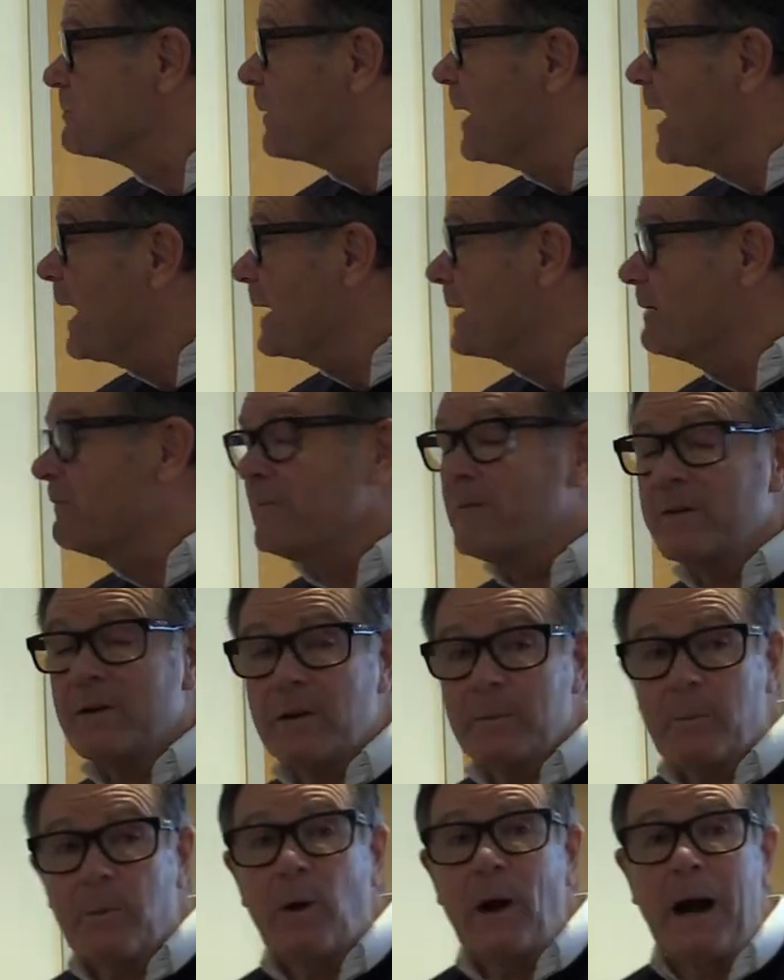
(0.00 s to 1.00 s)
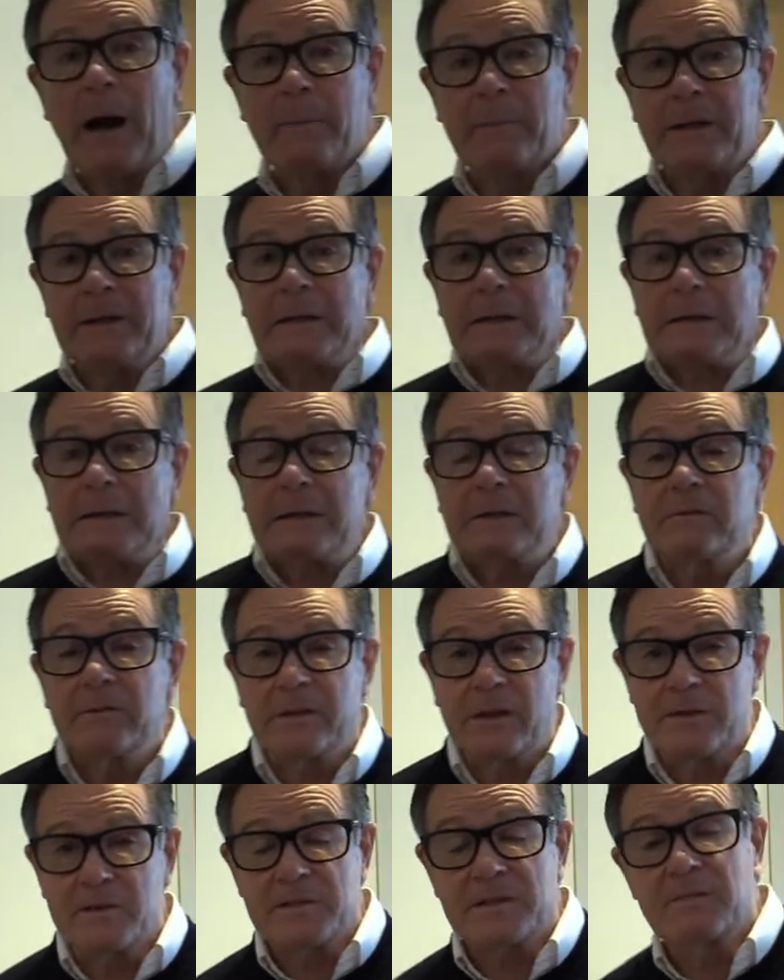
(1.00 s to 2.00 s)
by a very prominent
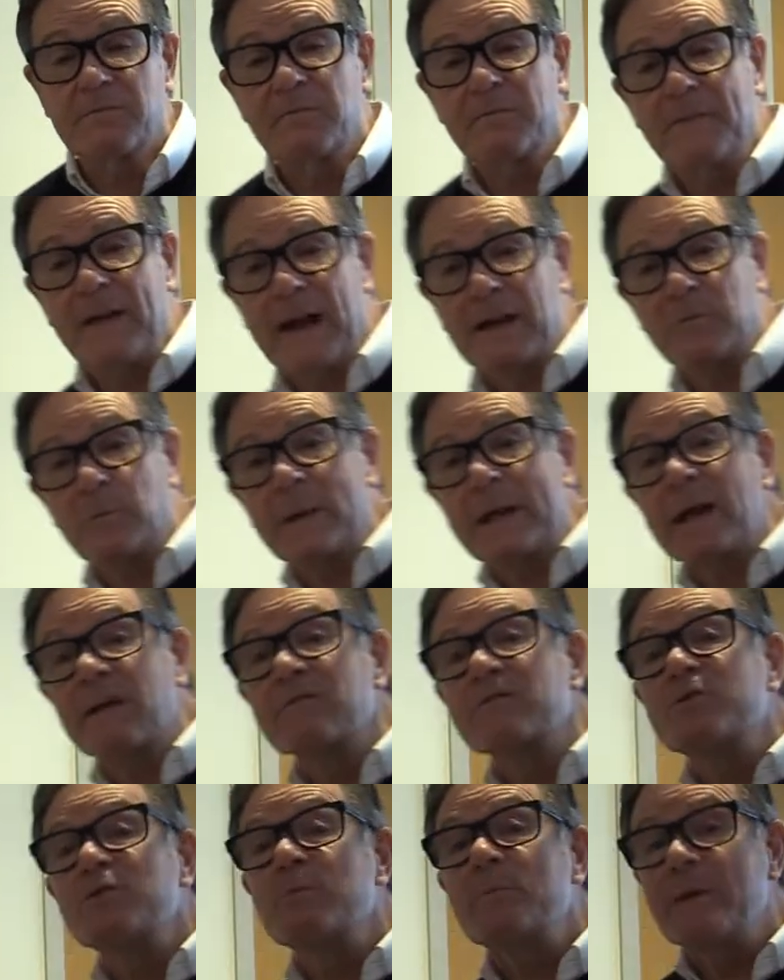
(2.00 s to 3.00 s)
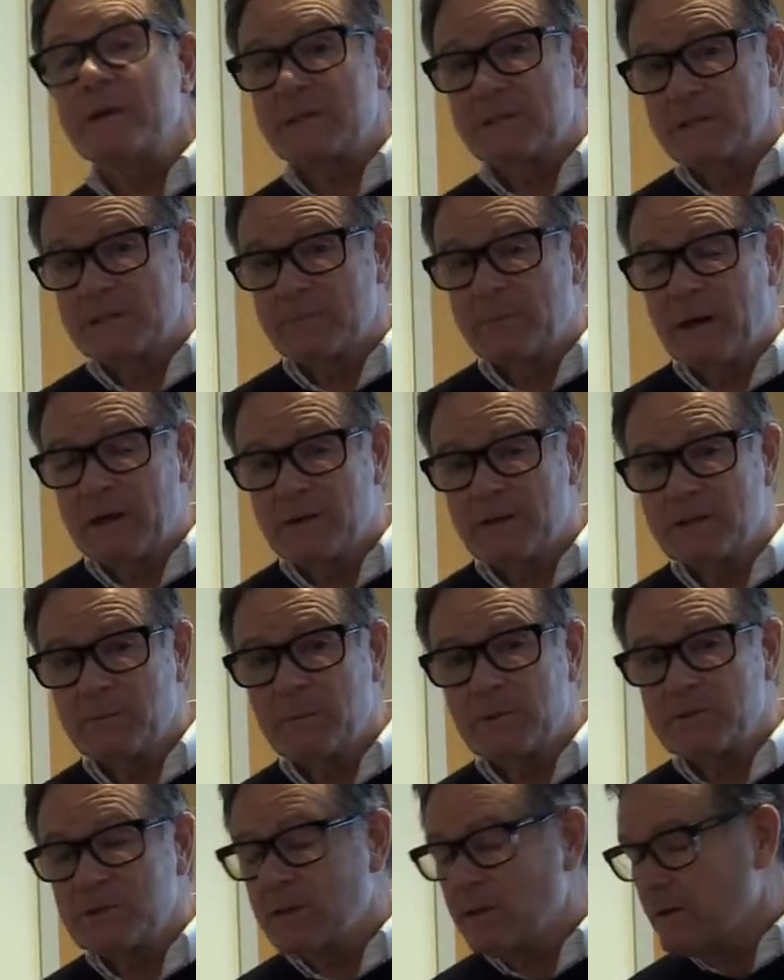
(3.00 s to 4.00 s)
Cleveland artist. In fact, we have two pieces by this
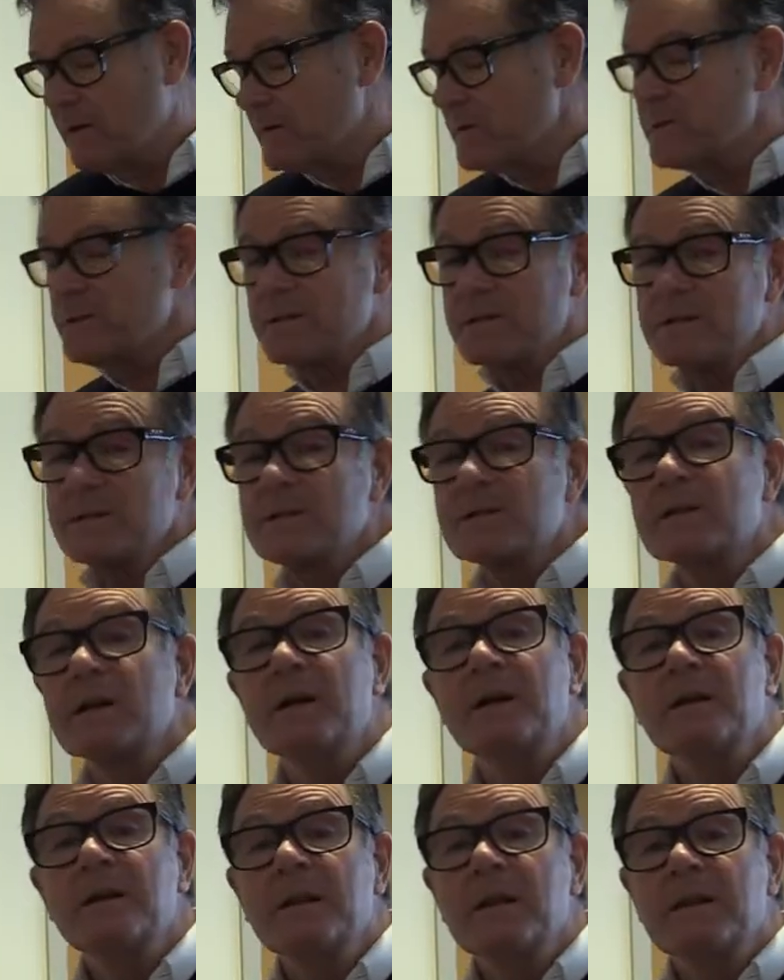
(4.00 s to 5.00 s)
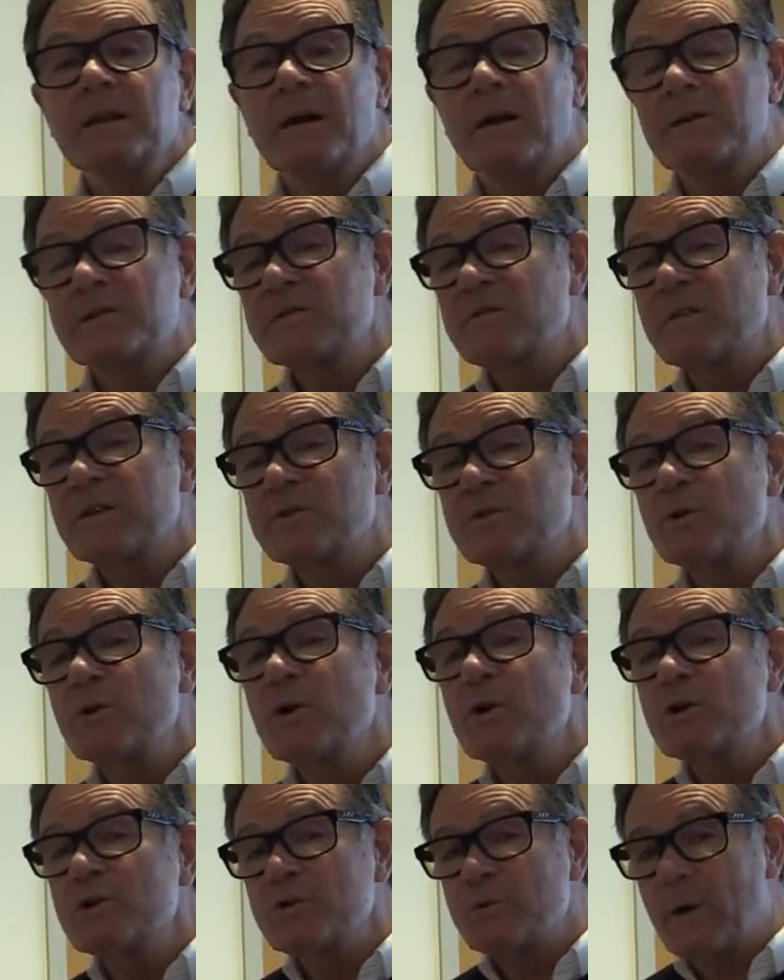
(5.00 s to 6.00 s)
particular artist. And this is the artist
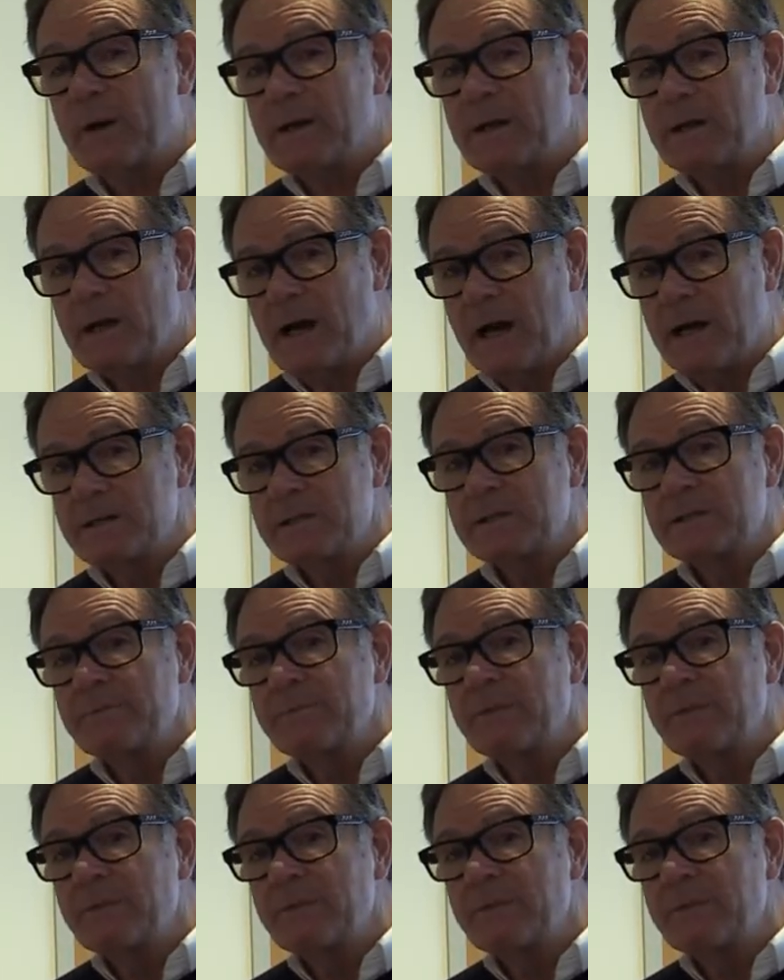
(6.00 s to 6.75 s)
Viktor Schreckengost.